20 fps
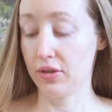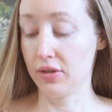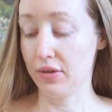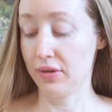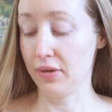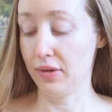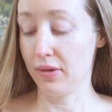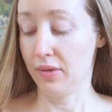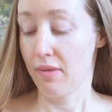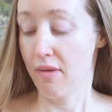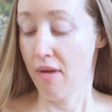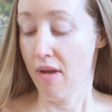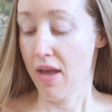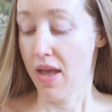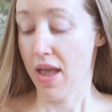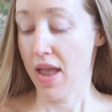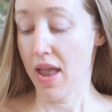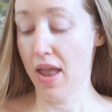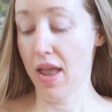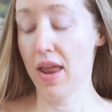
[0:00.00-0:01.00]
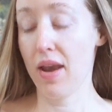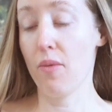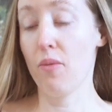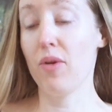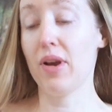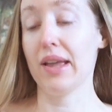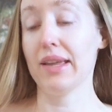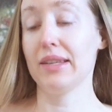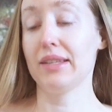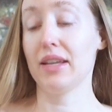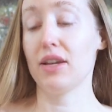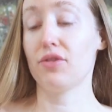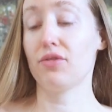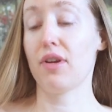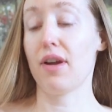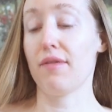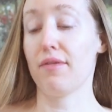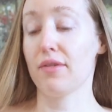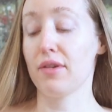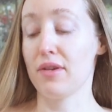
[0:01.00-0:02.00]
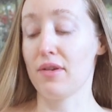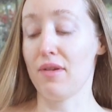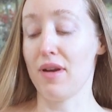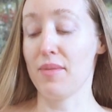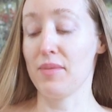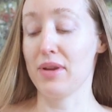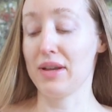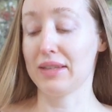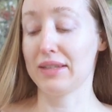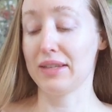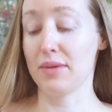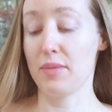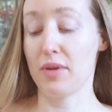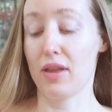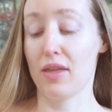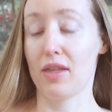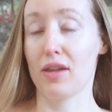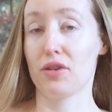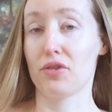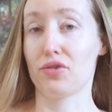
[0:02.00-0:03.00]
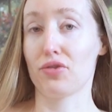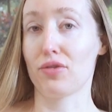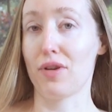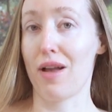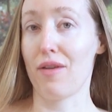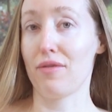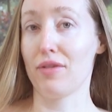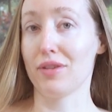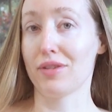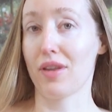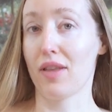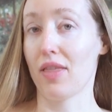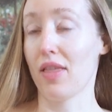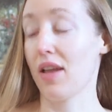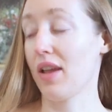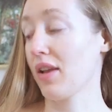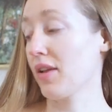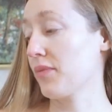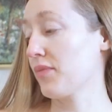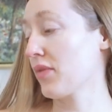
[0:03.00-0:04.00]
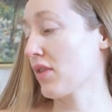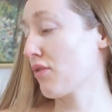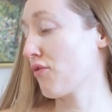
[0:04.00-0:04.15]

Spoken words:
to, and when I say travel, you know, I'm not somebody that travels on like